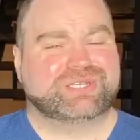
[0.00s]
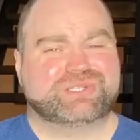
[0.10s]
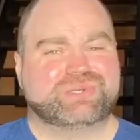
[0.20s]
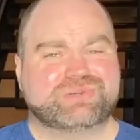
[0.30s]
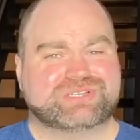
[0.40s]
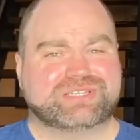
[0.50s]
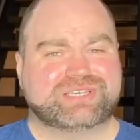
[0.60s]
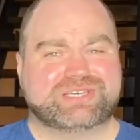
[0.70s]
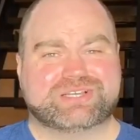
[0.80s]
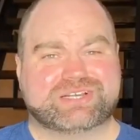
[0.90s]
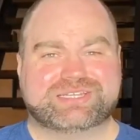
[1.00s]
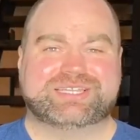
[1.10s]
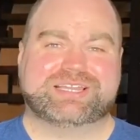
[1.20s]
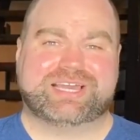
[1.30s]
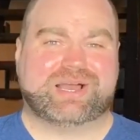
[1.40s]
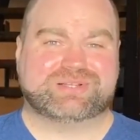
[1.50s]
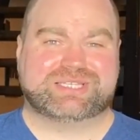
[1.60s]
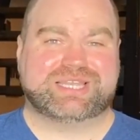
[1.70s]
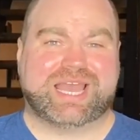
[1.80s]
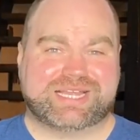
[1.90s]
is usually you're going to take the house
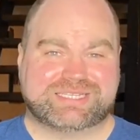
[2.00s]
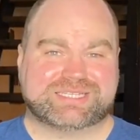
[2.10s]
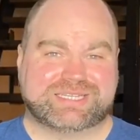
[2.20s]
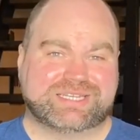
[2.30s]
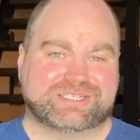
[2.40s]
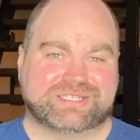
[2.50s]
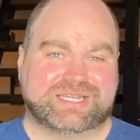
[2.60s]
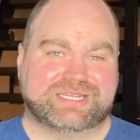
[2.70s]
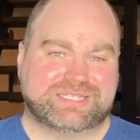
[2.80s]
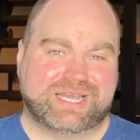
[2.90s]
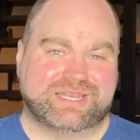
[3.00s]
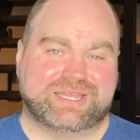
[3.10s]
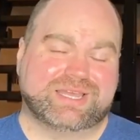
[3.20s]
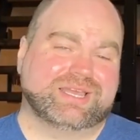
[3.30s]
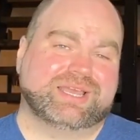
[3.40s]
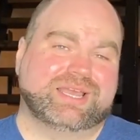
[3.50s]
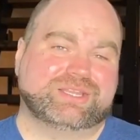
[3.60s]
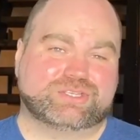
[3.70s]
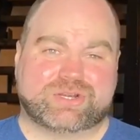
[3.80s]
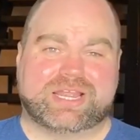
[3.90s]
in the as-is condition that it's in
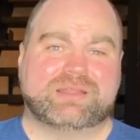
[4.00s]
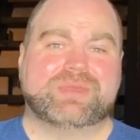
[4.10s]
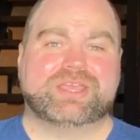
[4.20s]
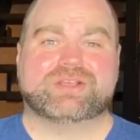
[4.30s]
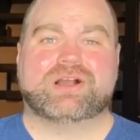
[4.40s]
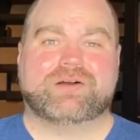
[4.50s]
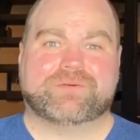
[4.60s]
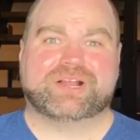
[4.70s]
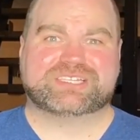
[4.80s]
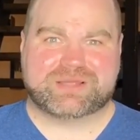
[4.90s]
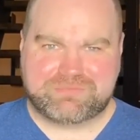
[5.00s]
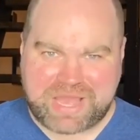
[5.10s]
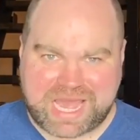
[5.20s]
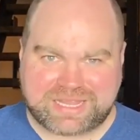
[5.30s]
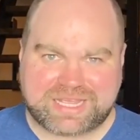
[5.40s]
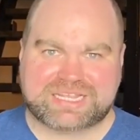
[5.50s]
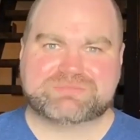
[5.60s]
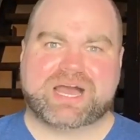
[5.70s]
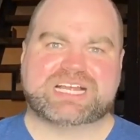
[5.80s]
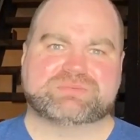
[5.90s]
and trying to make your offer as compelling as
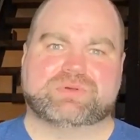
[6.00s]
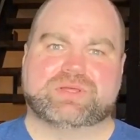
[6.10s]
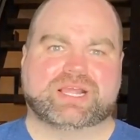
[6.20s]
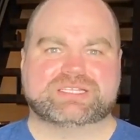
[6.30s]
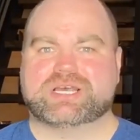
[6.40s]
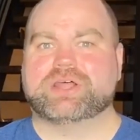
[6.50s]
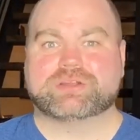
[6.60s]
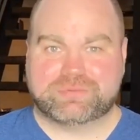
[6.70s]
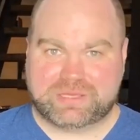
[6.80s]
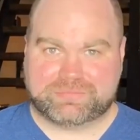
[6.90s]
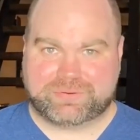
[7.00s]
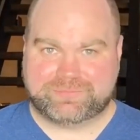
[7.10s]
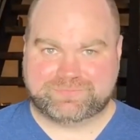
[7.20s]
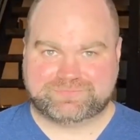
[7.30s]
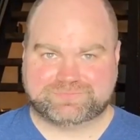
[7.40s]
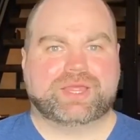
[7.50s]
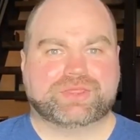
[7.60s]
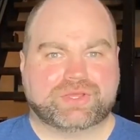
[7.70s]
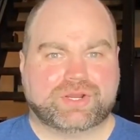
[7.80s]
possible against other people. And